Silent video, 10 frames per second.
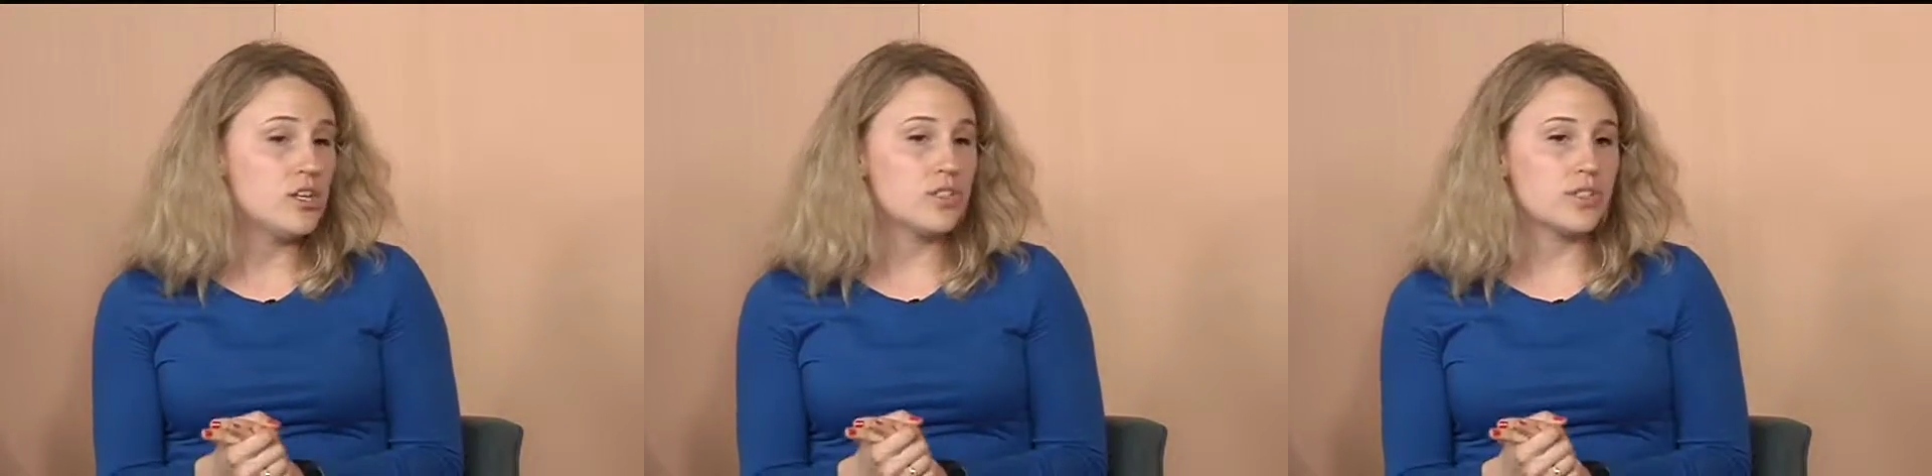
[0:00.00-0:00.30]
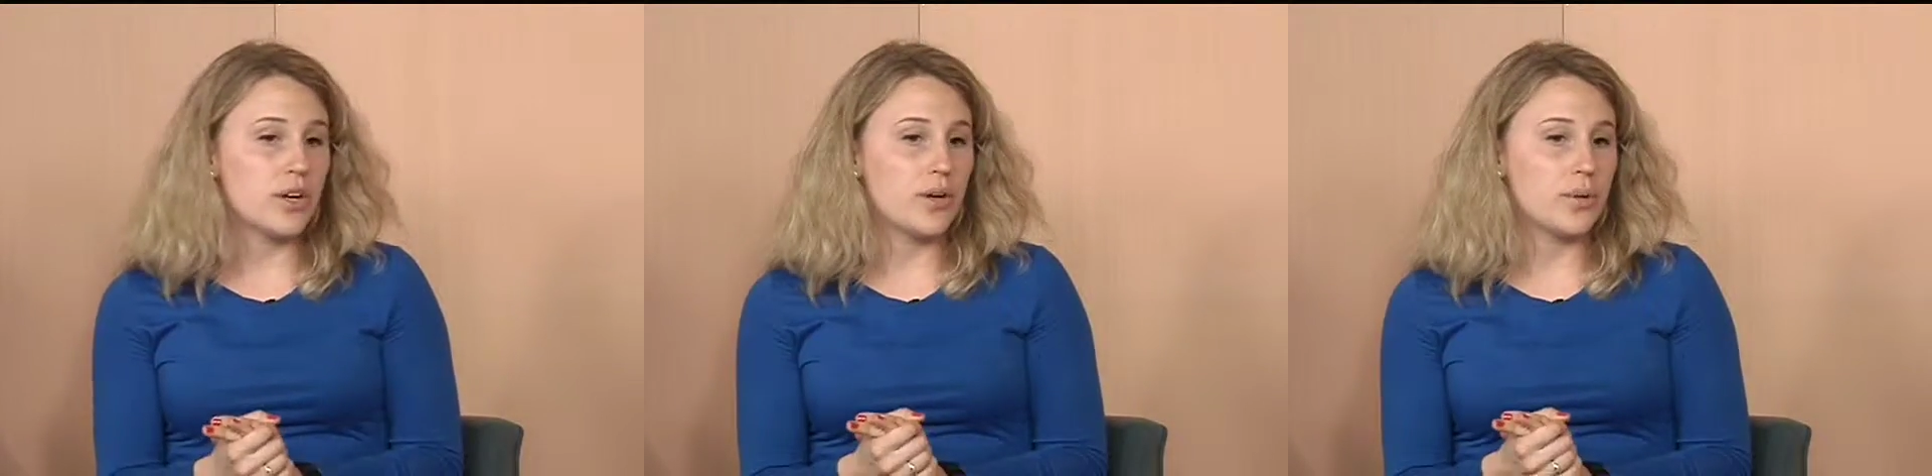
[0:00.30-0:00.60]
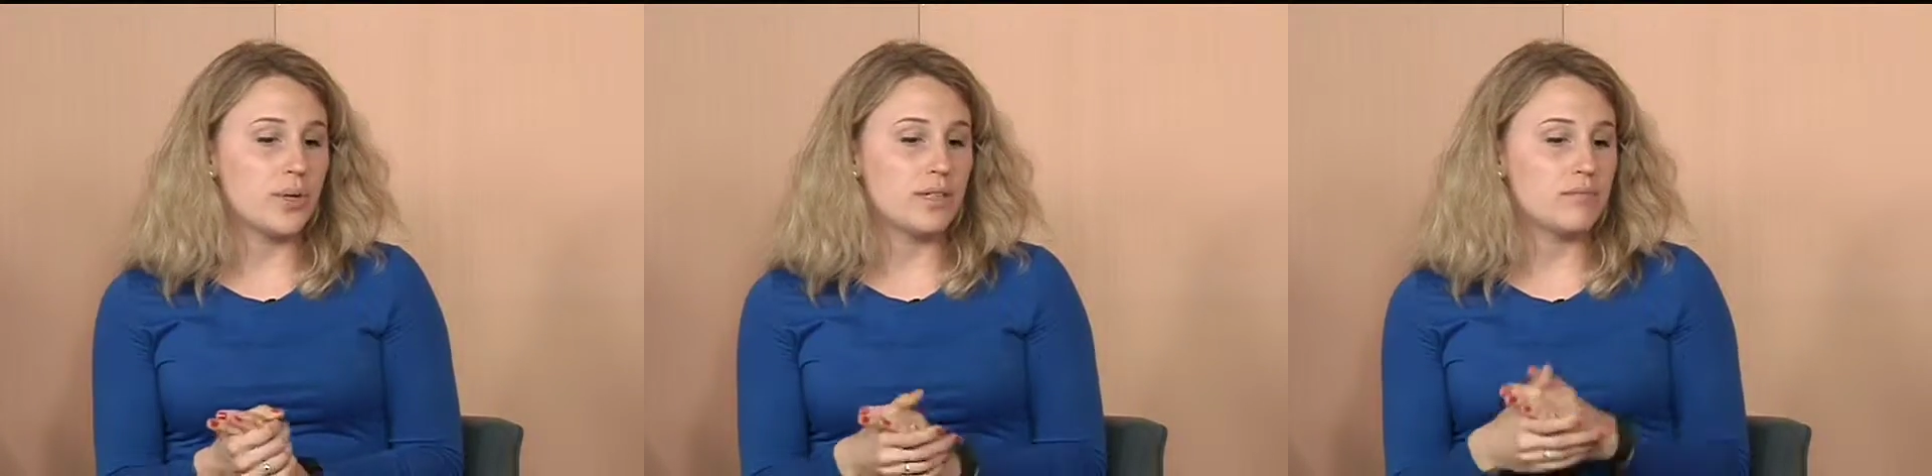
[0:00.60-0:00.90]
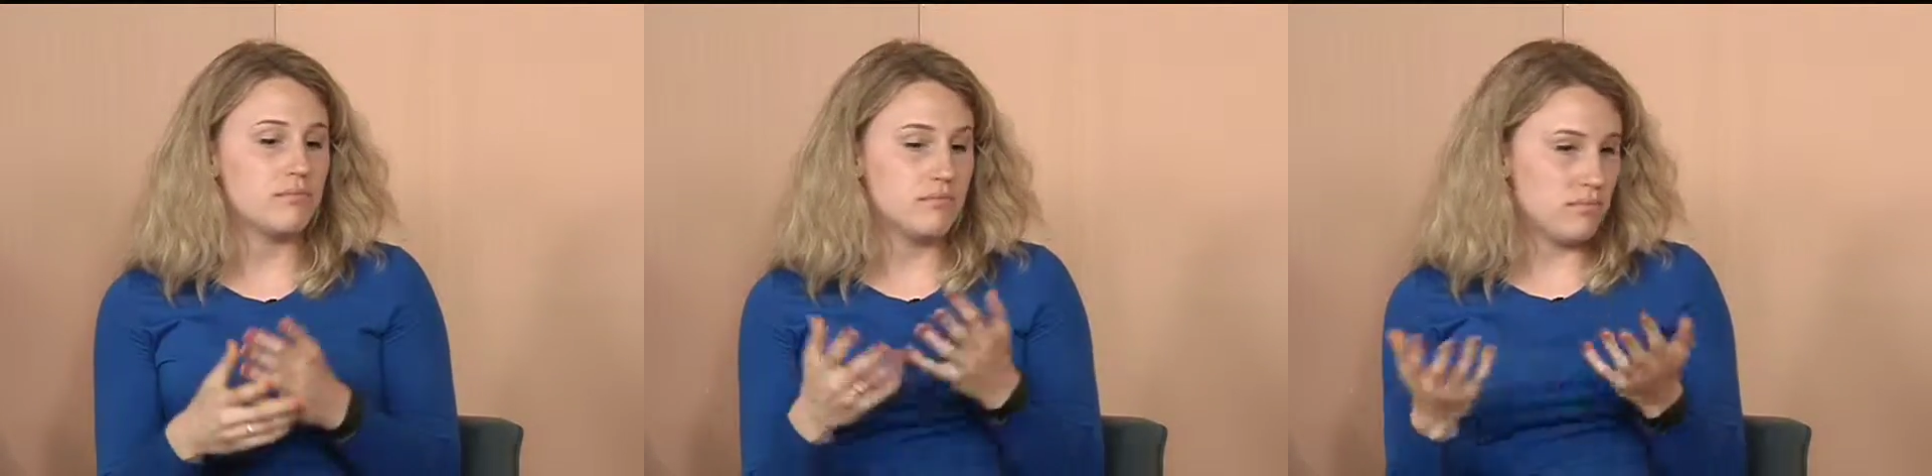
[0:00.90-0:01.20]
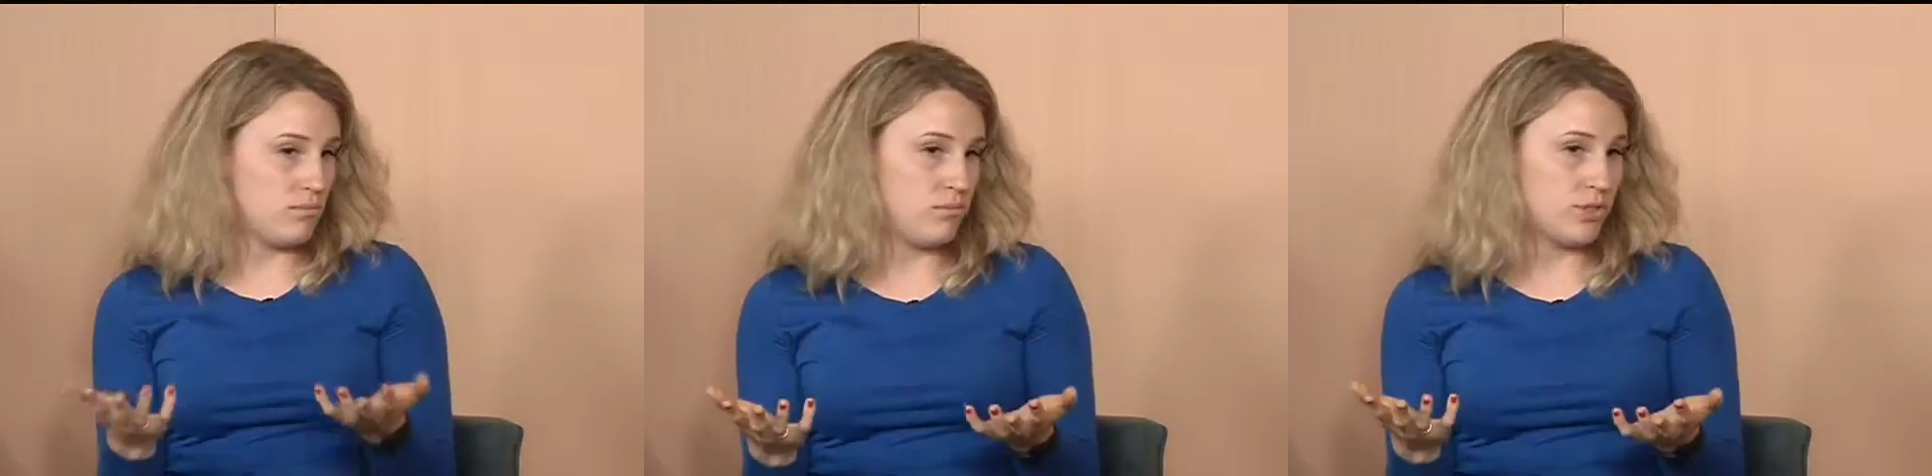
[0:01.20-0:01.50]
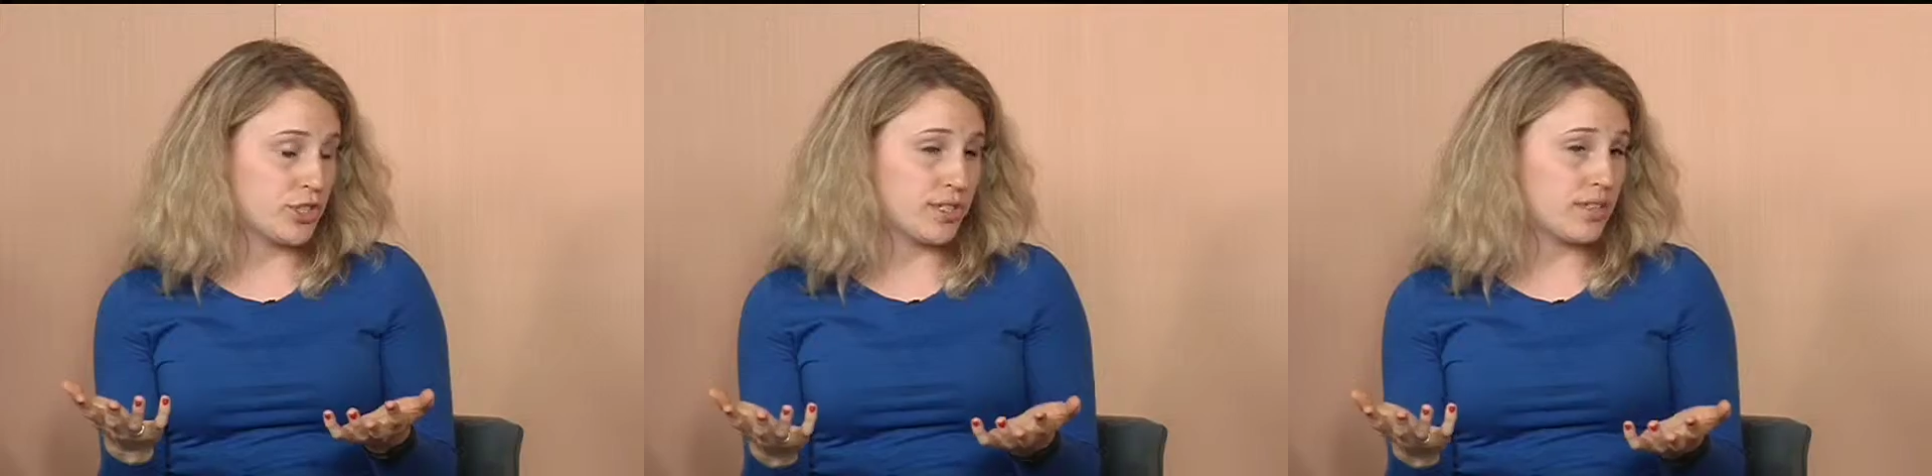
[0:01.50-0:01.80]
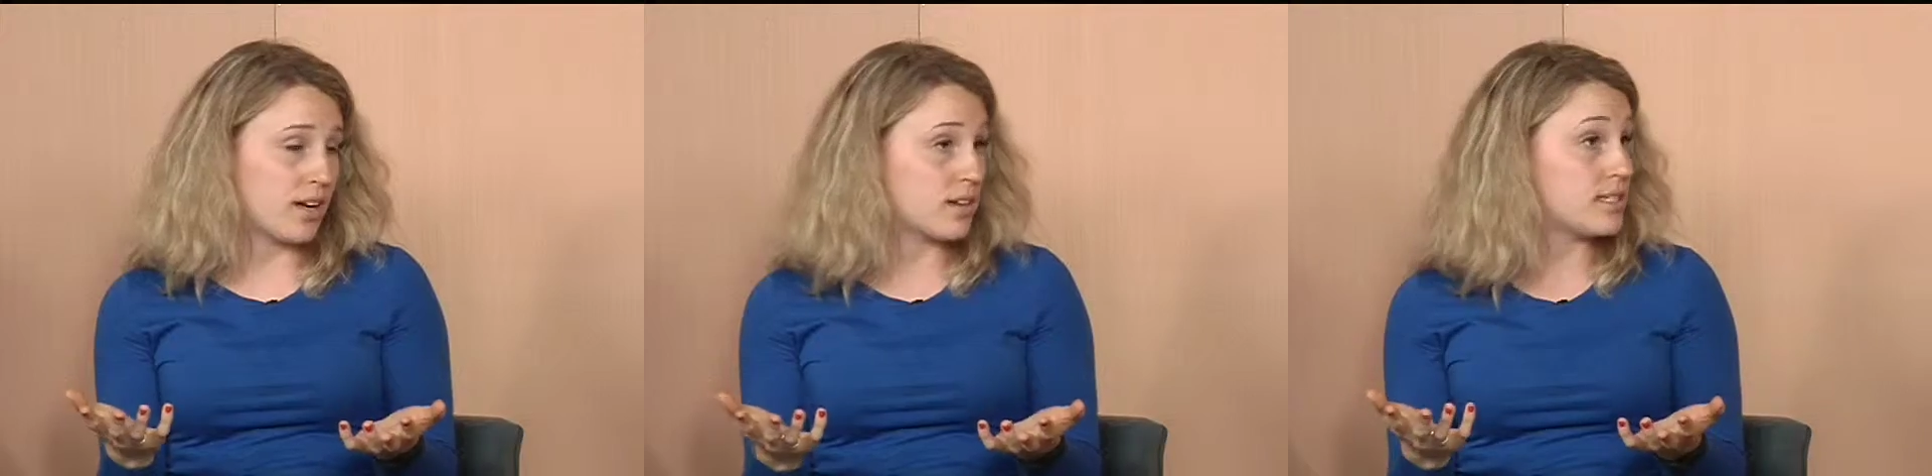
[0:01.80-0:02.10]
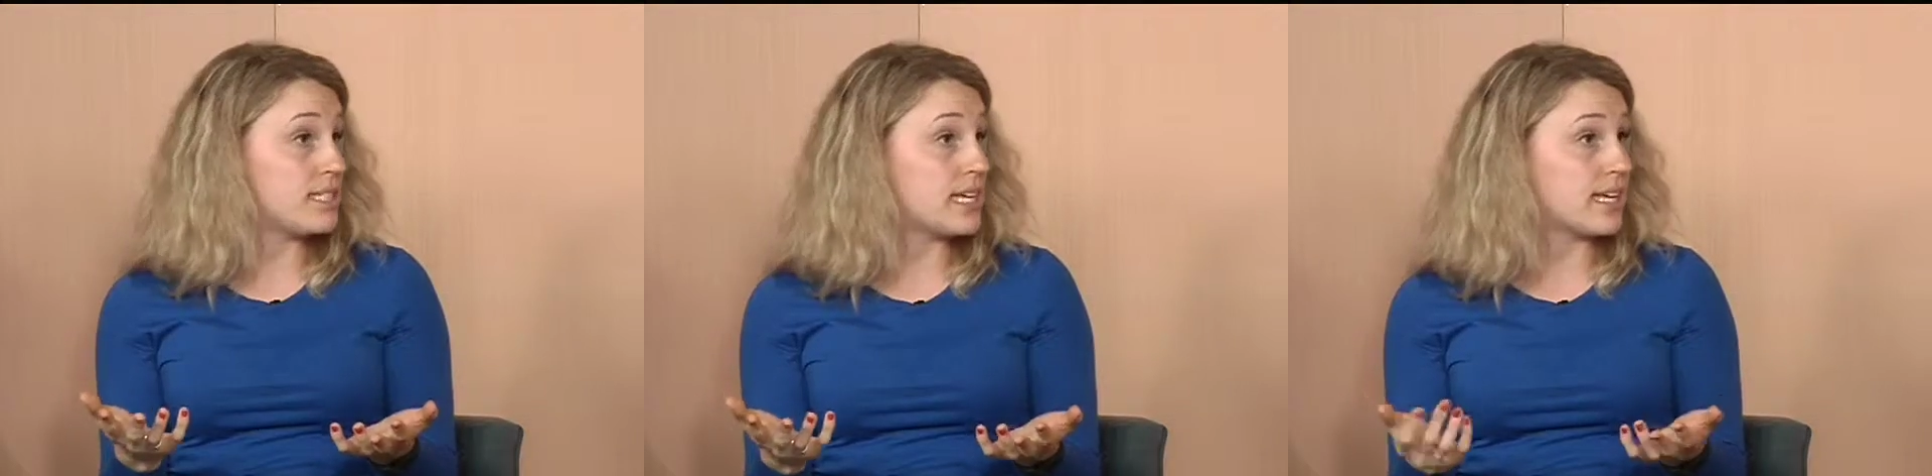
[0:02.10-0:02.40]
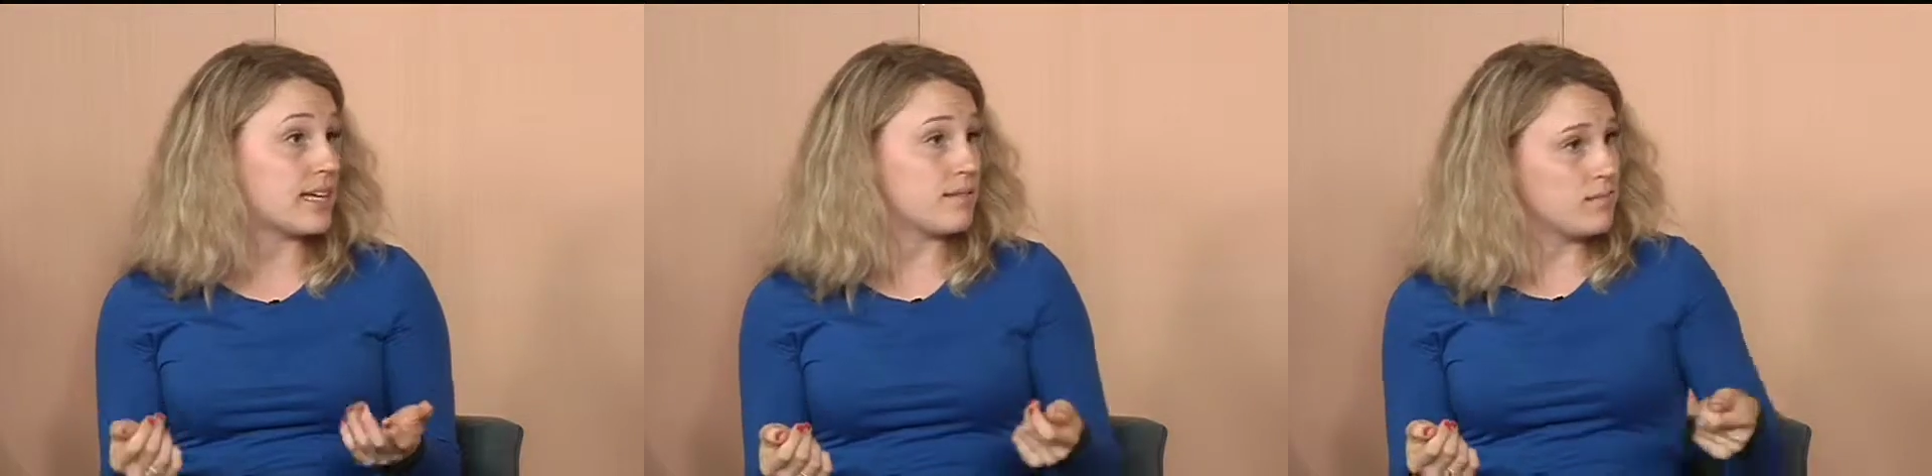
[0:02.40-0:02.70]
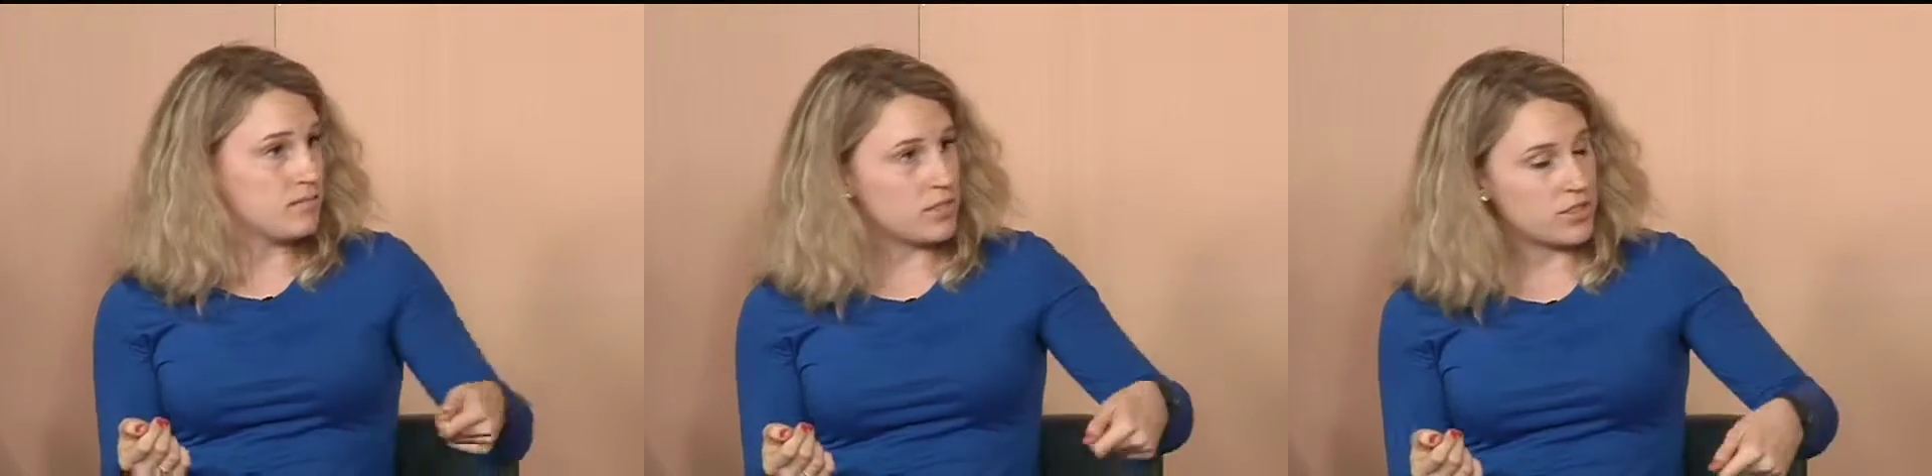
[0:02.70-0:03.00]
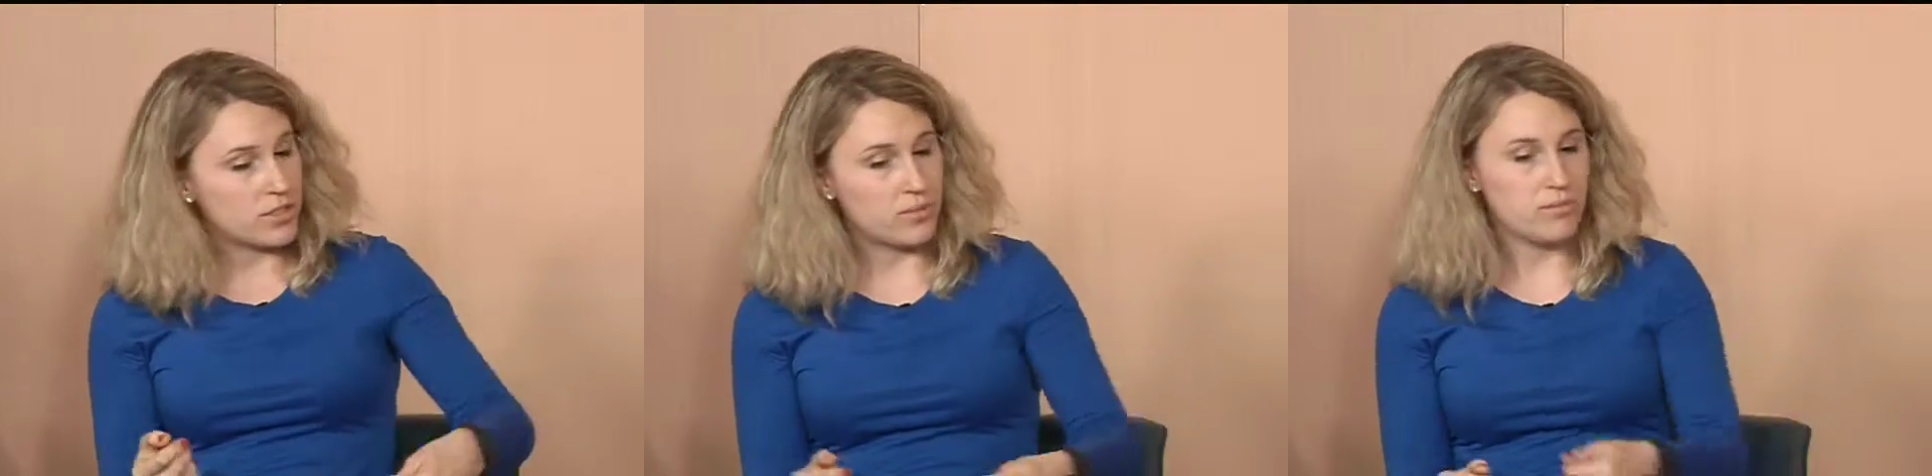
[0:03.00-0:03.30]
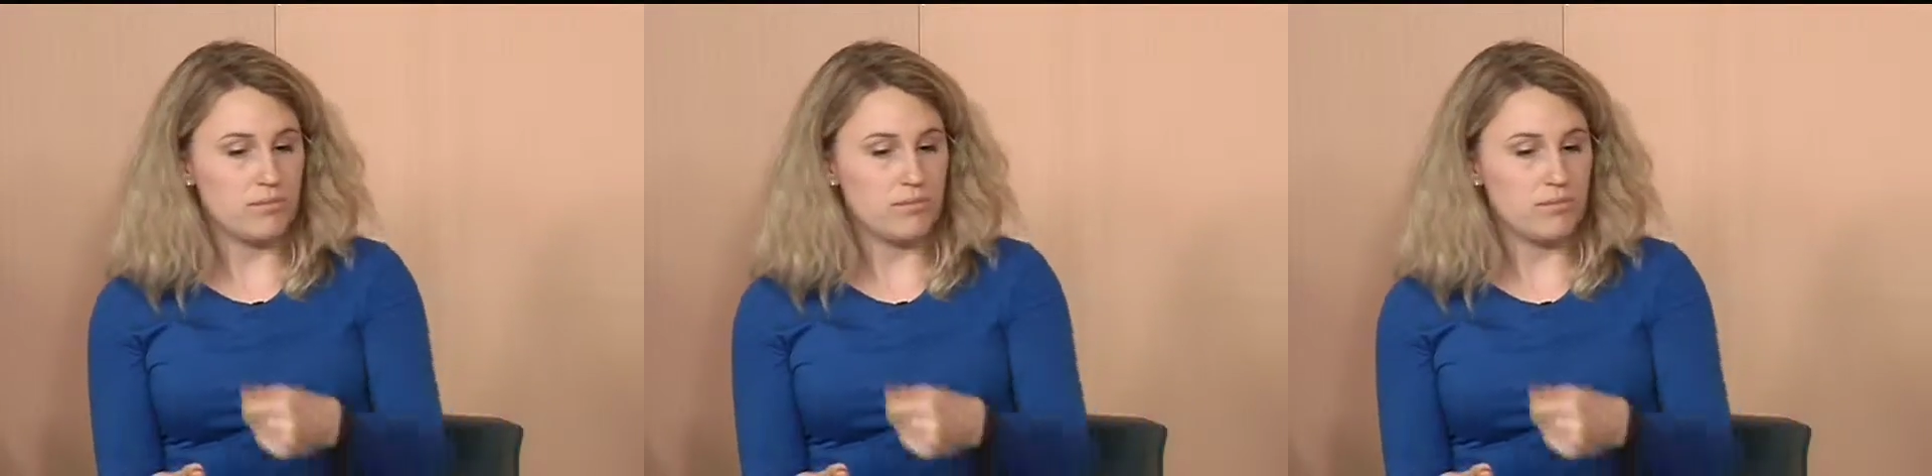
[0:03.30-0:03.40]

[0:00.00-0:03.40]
So when you're in the garden digging, you're